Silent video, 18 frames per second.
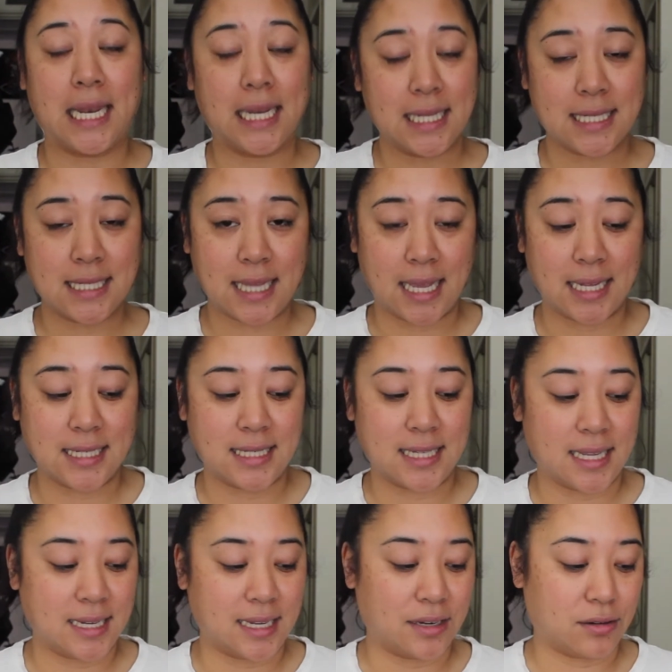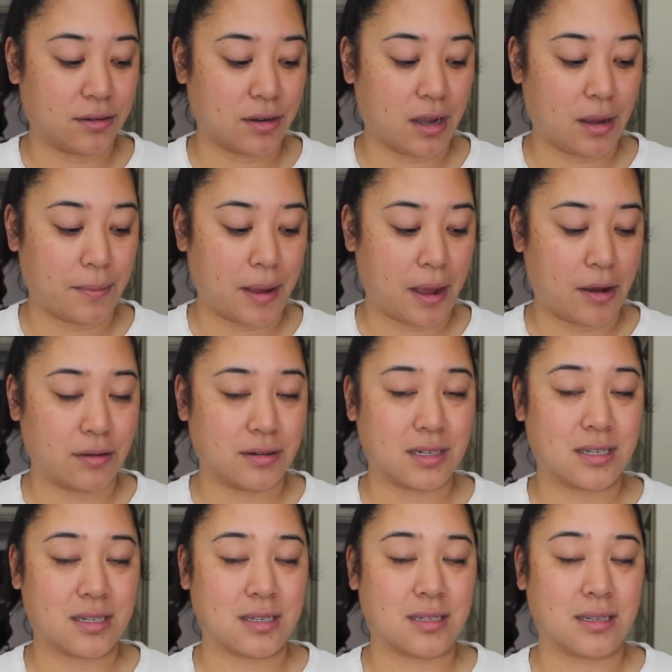any scent and it'll come
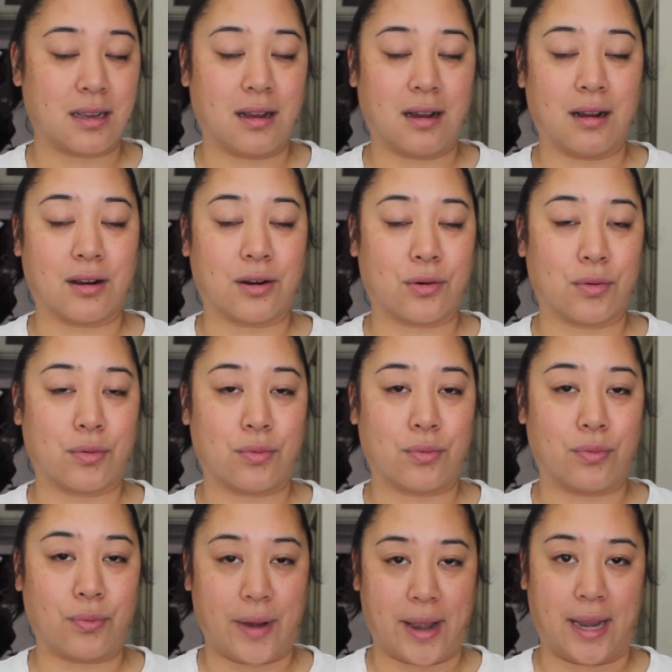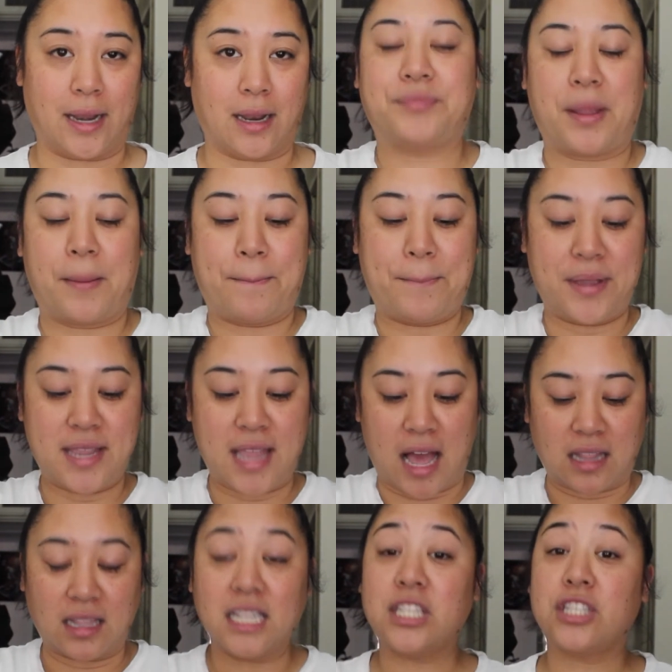out just great. But
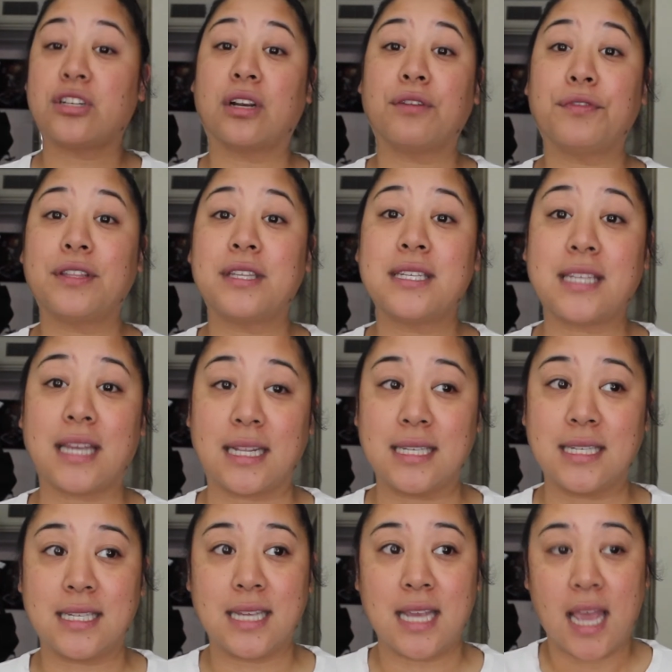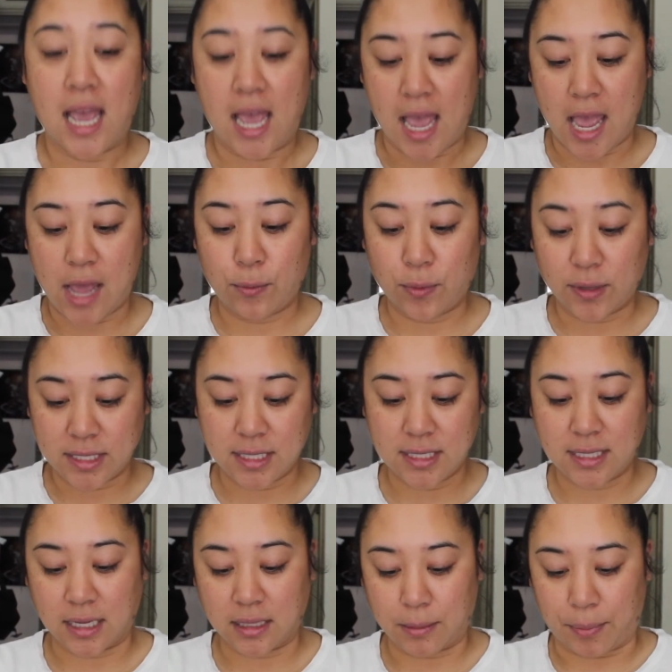yeah, let's start with the scents and what's
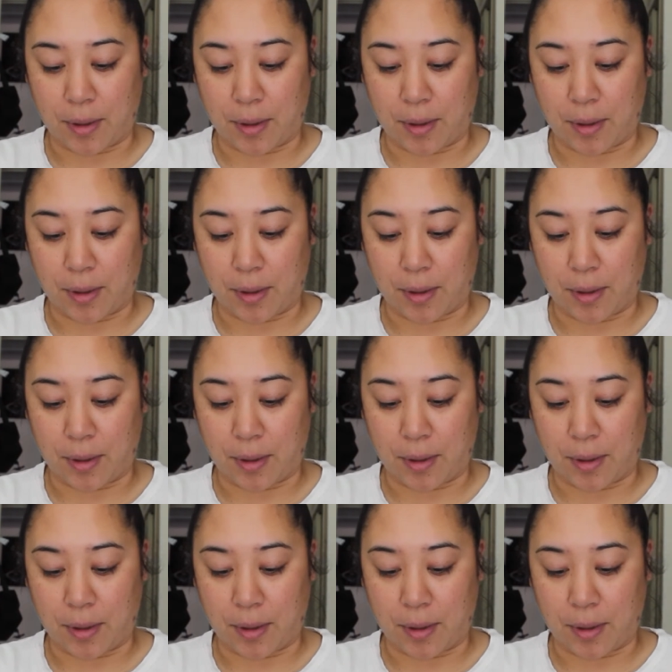inside the